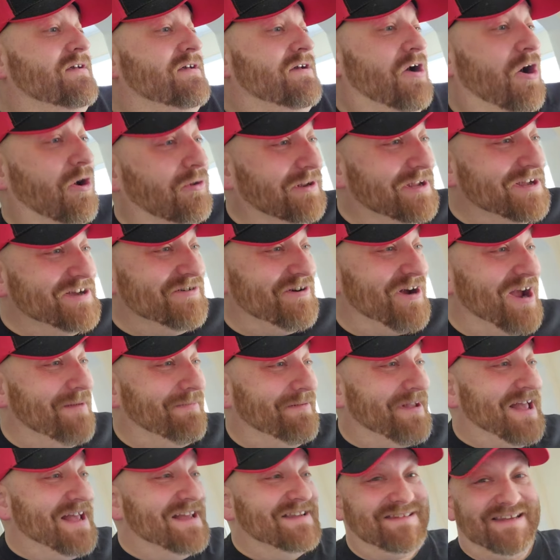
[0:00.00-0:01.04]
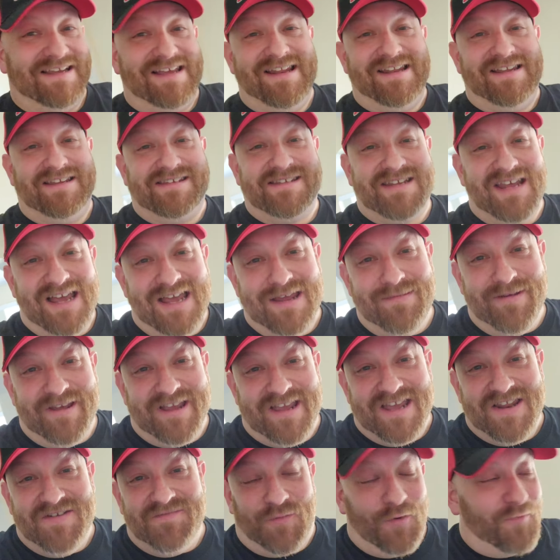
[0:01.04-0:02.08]
Holy crap, guys, it is time
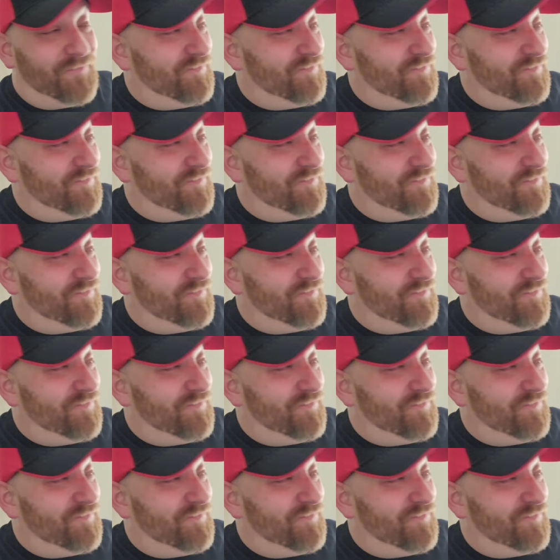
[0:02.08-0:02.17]
again for